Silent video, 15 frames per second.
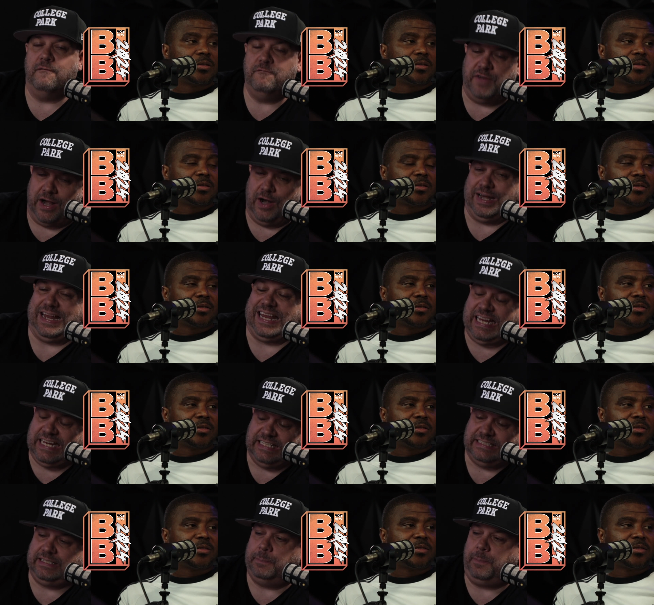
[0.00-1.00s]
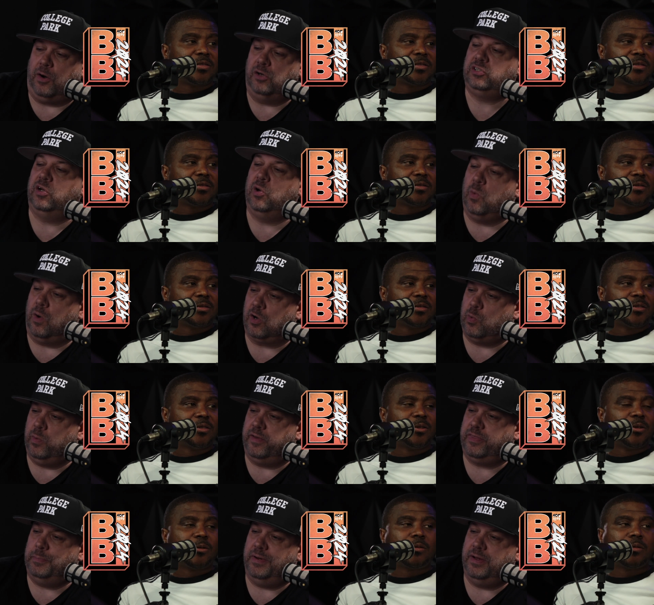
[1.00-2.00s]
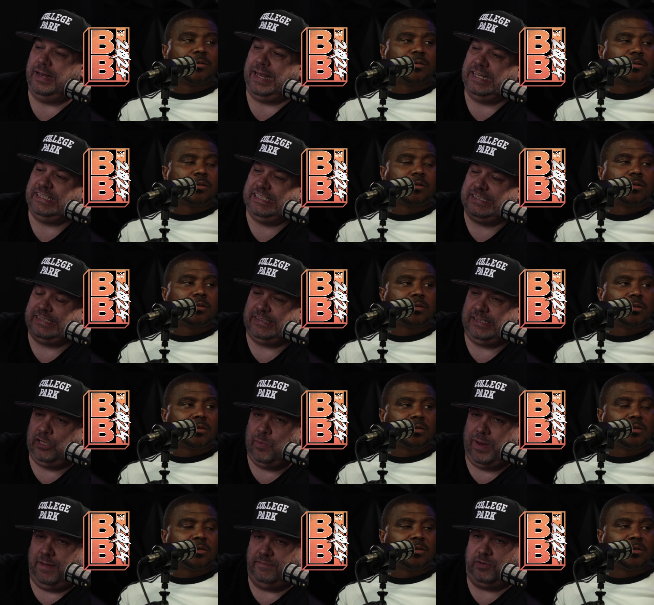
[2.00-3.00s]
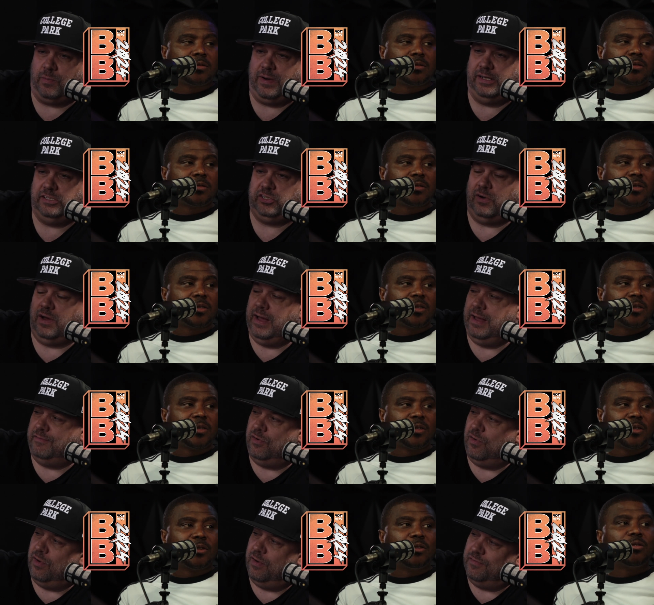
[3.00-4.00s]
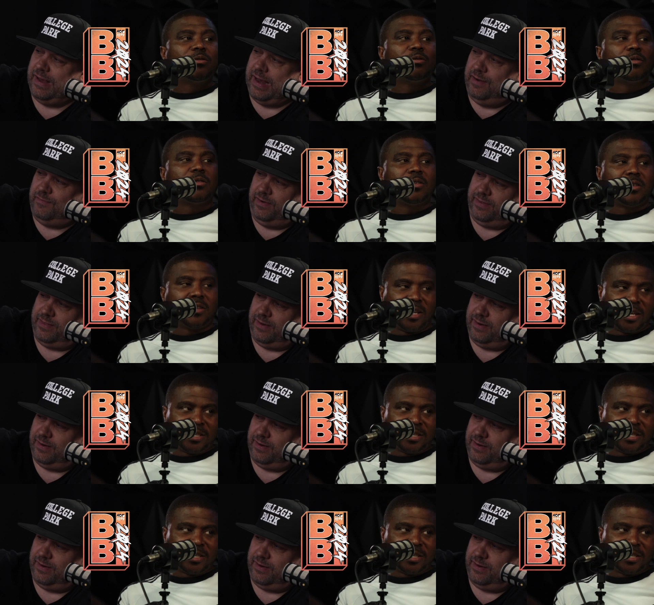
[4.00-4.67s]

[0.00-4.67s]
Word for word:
Speaker 1: very easy person to work with, but it just you have to raise your level of everything.